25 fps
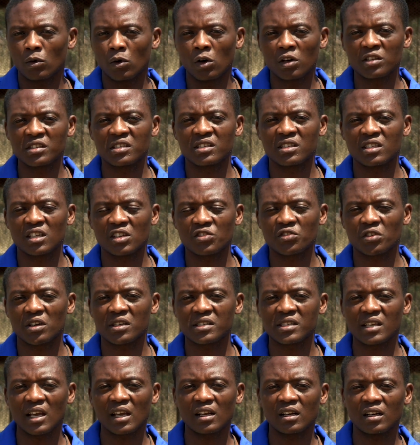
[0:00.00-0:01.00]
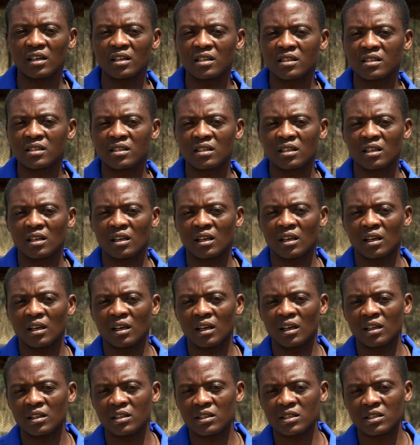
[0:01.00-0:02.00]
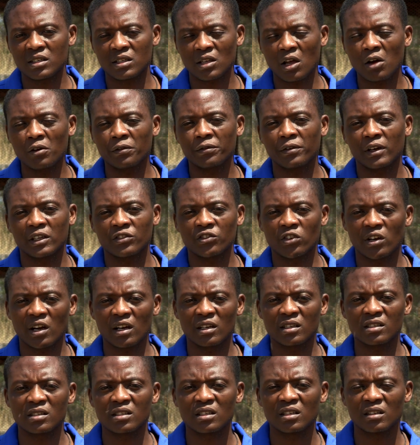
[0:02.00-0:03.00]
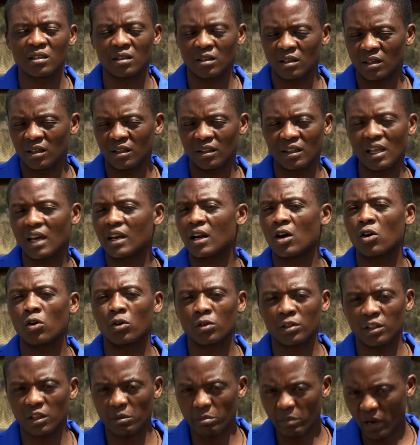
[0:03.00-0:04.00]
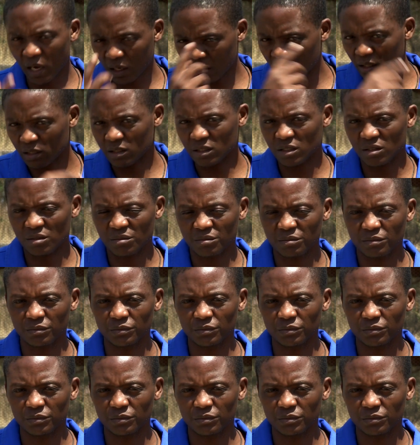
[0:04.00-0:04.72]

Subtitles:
oxytetracyclines and sulfur drugs that are on the market.